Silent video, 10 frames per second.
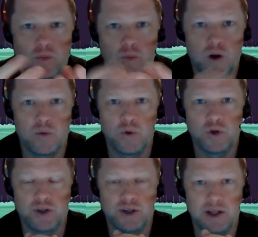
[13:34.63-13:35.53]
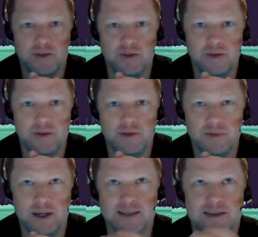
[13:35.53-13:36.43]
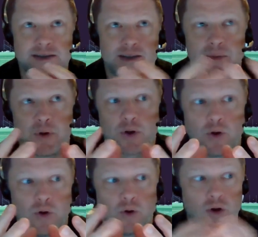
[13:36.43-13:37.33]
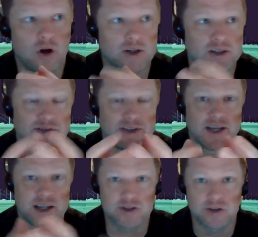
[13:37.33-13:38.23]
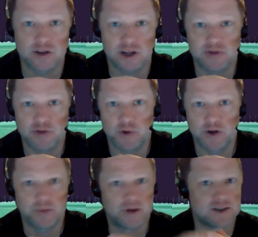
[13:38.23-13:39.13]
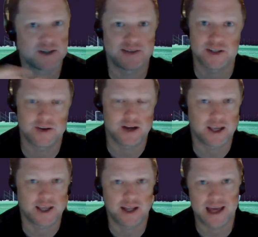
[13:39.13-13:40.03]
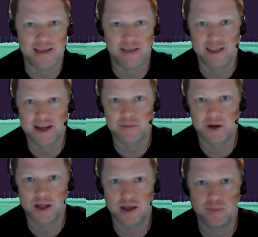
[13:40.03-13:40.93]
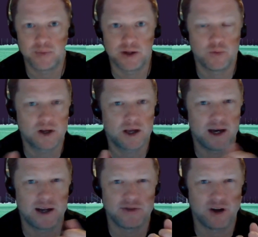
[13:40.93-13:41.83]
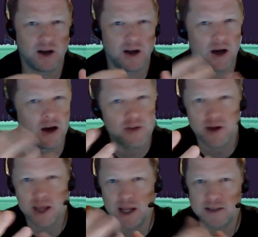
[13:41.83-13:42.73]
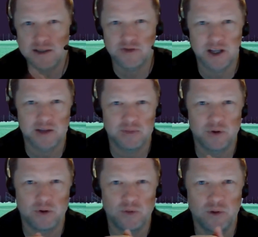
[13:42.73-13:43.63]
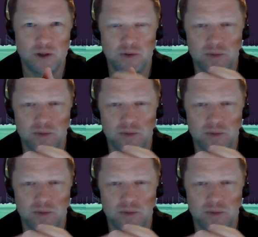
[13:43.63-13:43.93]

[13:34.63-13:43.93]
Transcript: what would a typical cost of attendance look like for one of your players? Obviously, they're not getting athletic money, but what kind of other aid is available? What